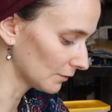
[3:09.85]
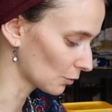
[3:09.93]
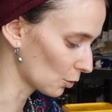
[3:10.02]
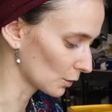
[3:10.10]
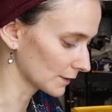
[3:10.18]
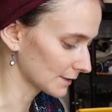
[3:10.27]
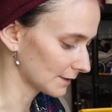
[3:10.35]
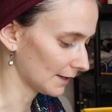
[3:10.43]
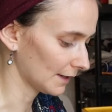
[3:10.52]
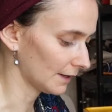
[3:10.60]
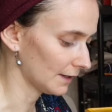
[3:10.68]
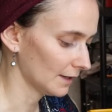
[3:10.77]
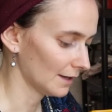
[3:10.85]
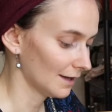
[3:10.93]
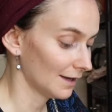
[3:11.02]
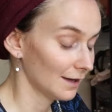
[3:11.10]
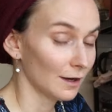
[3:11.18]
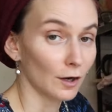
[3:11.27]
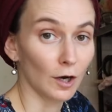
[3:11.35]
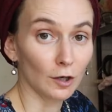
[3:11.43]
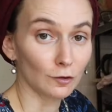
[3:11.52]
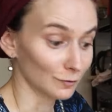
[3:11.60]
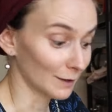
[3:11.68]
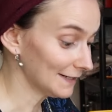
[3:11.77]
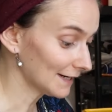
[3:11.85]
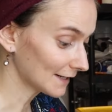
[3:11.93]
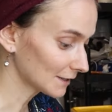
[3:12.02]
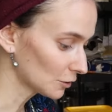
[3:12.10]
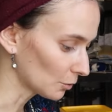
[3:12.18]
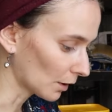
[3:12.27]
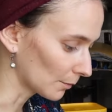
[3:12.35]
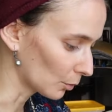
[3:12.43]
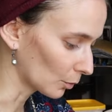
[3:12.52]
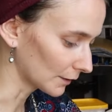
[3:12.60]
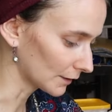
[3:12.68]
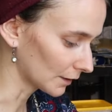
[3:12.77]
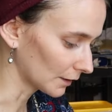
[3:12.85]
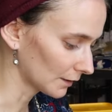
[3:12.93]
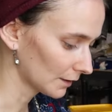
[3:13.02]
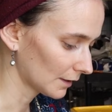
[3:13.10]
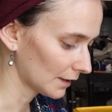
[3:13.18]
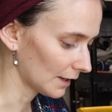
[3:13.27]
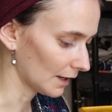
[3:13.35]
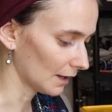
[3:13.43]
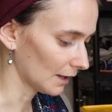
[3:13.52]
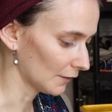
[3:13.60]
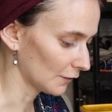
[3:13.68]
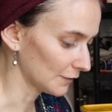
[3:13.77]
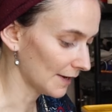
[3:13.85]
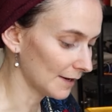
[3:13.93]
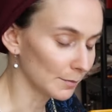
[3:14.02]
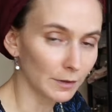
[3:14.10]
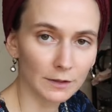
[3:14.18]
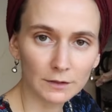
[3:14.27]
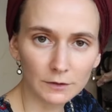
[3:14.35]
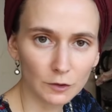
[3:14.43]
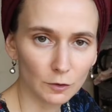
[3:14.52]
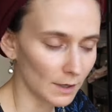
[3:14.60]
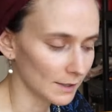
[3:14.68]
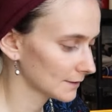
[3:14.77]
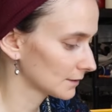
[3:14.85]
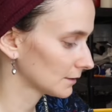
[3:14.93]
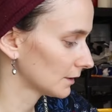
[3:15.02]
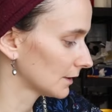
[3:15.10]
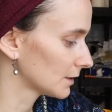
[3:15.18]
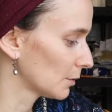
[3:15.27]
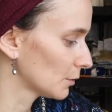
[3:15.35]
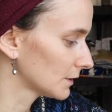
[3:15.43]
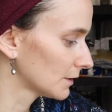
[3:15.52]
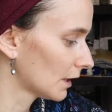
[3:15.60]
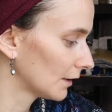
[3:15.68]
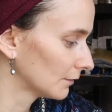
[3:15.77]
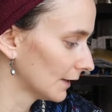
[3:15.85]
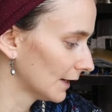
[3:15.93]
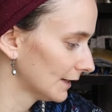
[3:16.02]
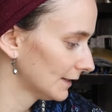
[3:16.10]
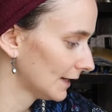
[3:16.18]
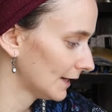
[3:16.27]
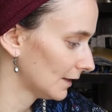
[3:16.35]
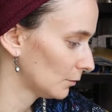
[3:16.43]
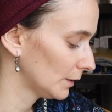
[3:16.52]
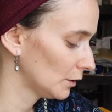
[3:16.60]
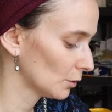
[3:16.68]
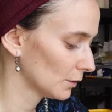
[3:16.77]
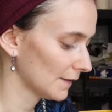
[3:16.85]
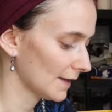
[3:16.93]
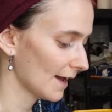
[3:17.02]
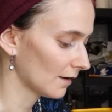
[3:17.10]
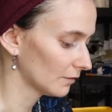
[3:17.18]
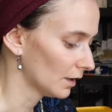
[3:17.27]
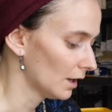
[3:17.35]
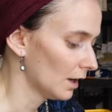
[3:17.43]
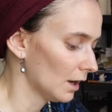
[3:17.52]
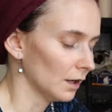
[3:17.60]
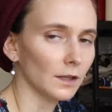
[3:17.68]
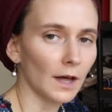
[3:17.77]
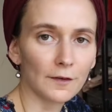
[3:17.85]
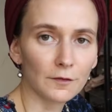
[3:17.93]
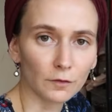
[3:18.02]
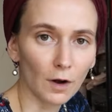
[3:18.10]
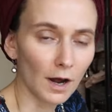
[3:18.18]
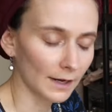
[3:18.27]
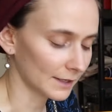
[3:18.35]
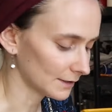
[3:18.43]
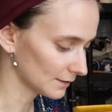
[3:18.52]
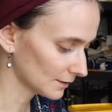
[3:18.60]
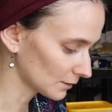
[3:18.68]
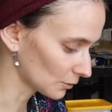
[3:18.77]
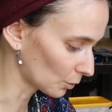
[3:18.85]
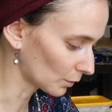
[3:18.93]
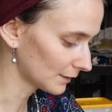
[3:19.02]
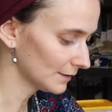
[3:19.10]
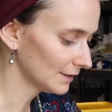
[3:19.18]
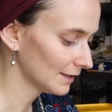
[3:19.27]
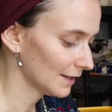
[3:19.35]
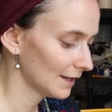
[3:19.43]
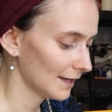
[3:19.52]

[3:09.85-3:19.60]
Of course, they are right next to our border. They're neighbor to us as opposed to Iran, and we know that they have a lot of rockets stored.